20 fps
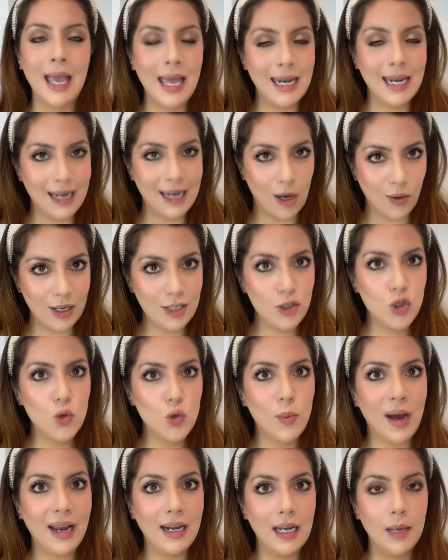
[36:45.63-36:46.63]
Now let's do
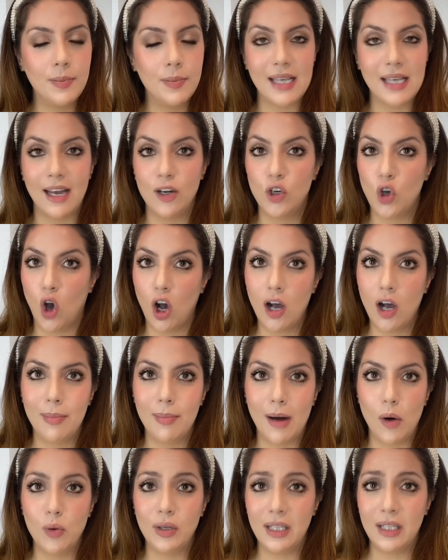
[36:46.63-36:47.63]
my lips and talk
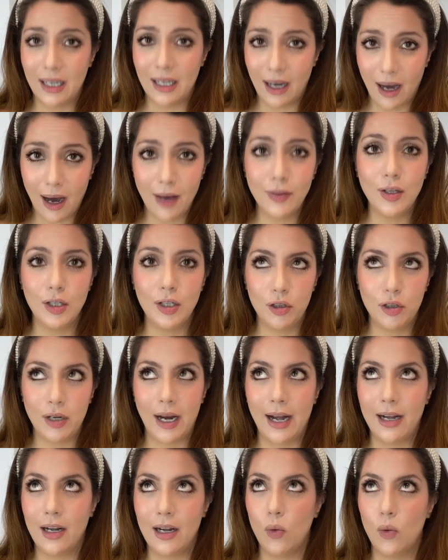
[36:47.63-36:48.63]
about the other
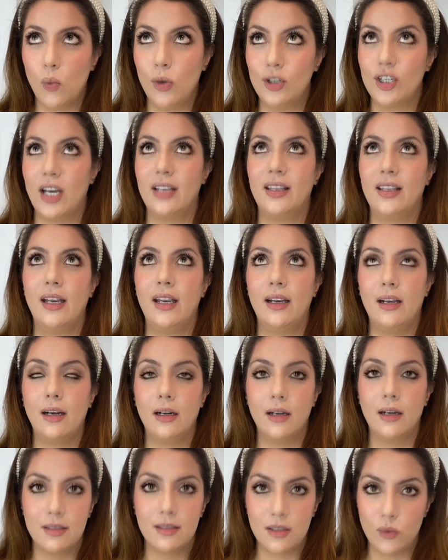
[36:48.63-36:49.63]
trend, which I think
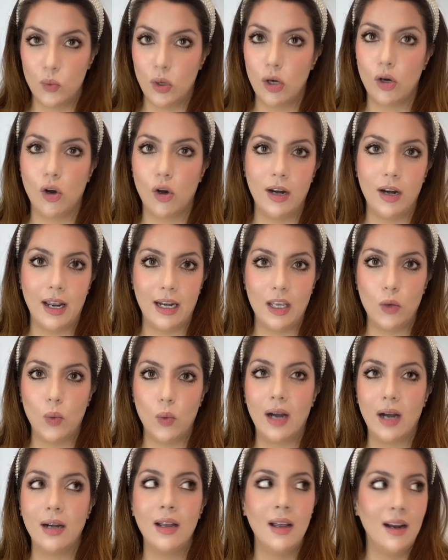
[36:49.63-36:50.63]
doesn't work on
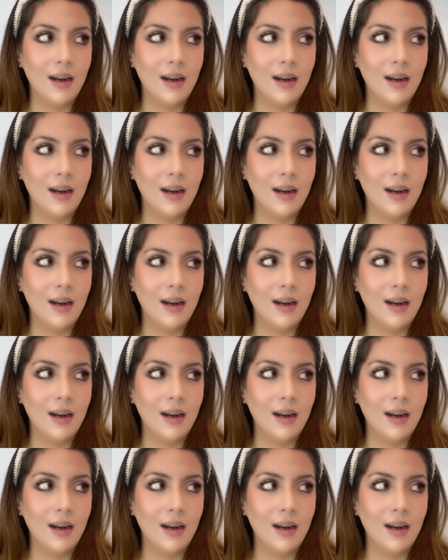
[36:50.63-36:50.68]
anyone.